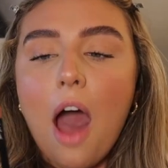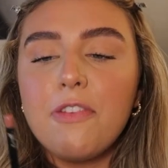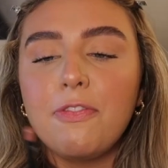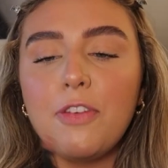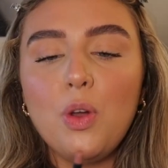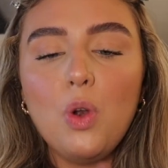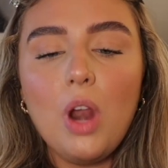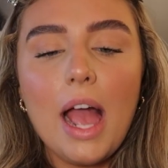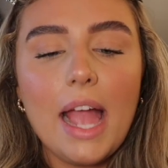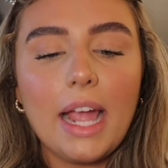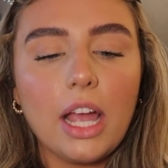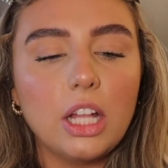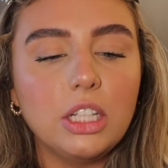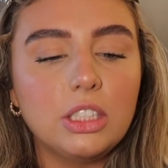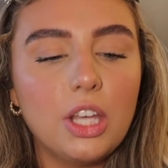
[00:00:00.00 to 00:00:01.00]
I feel
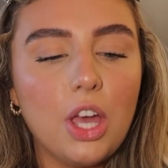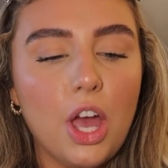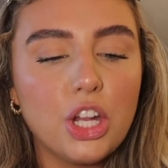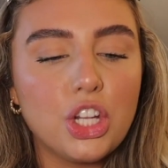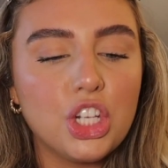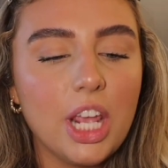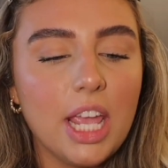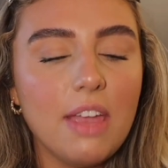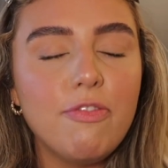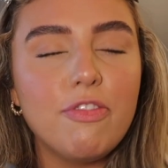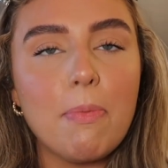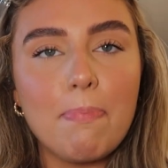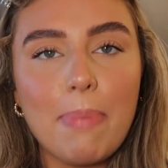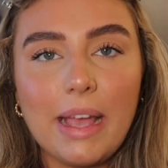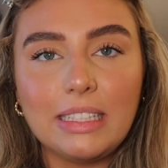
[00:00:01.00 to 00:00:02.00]
like to achieve
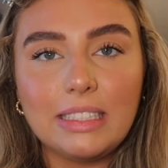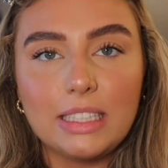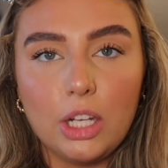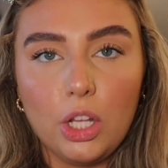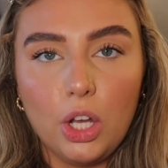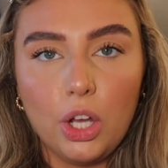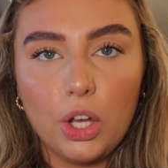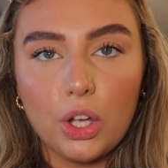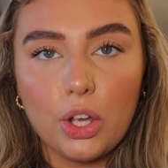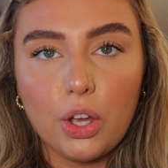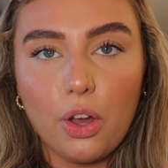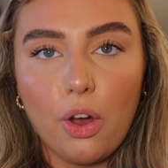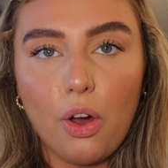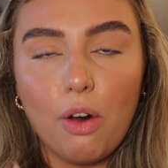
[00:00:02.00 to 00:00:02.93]
the best look